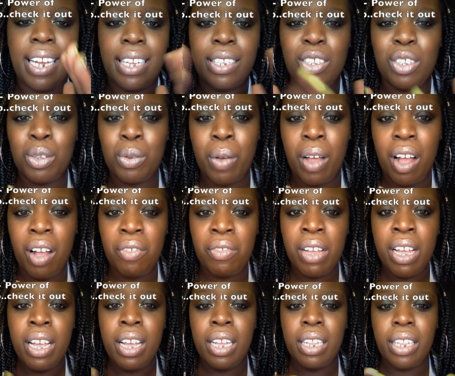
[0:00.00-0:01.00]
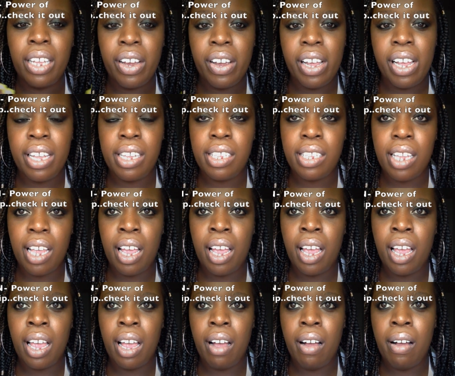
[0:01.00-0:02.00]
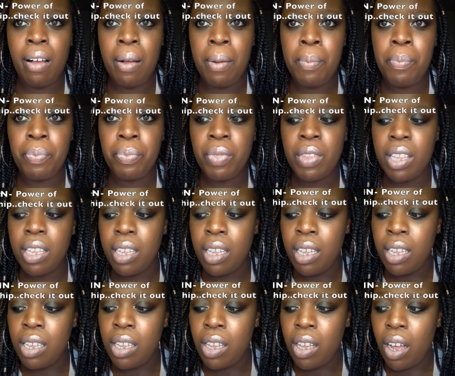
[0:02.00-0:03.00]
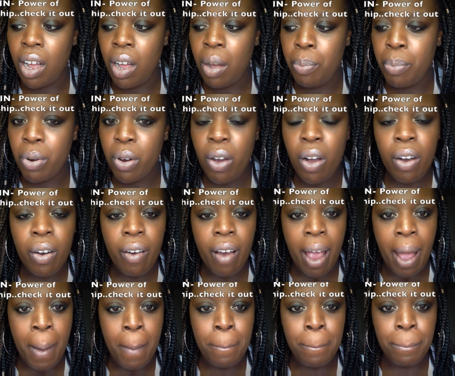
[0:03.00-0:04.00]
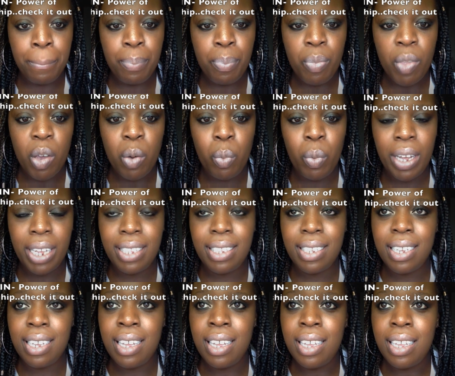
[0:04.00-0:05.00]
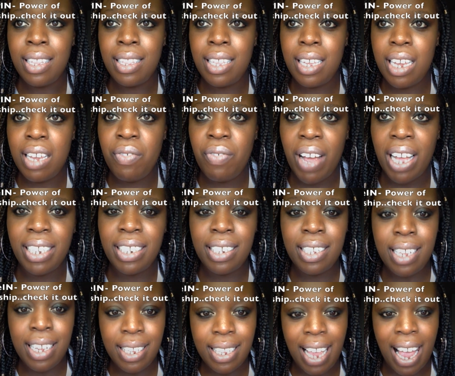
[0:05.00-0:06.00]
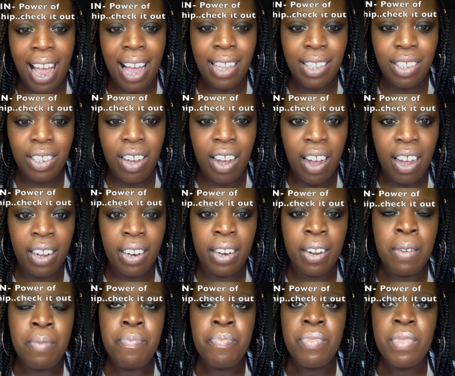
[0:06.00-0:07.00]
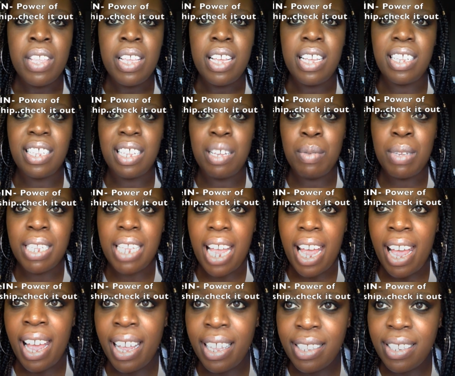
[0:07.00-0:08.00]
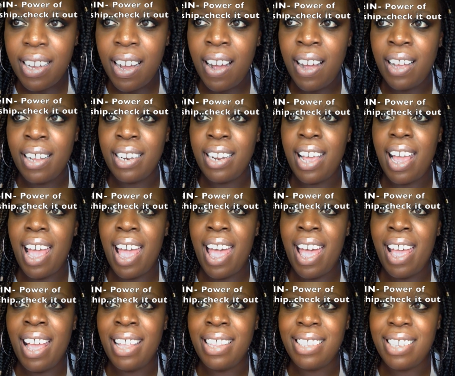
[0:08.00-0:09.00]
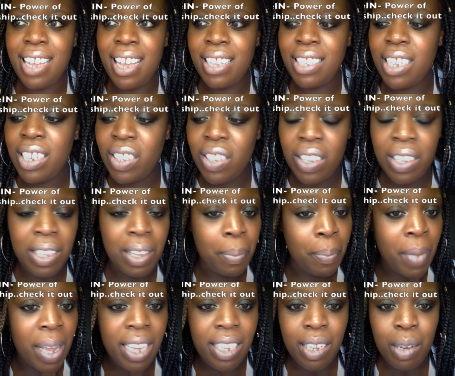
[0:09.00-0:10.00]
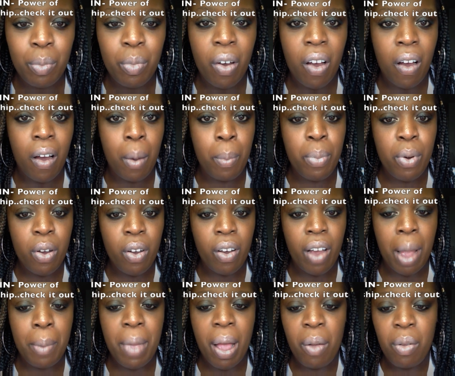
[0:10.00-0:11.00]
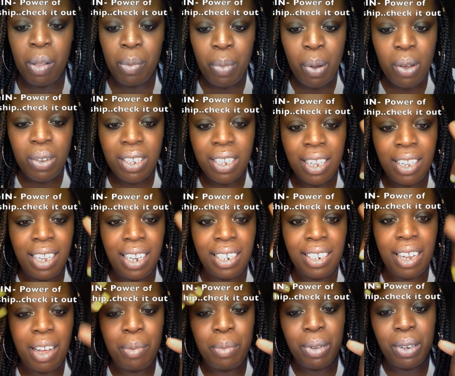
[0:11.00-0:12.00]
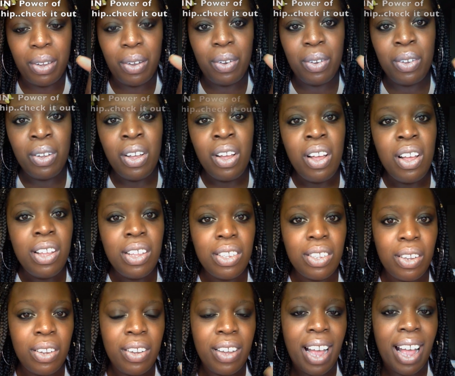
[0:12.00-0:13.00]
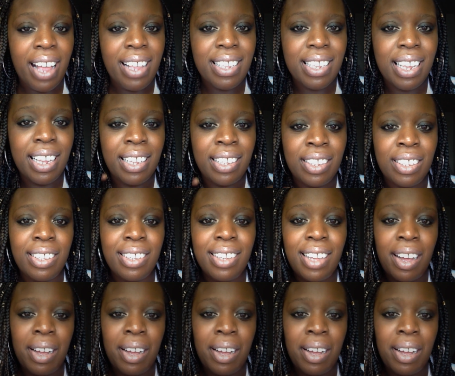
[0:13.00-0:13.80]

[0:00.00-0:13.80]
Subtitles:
to 12, there is a program with the evangelist Anton. His name is Anton, and it is an amazing program. I will post the link down below so you guys can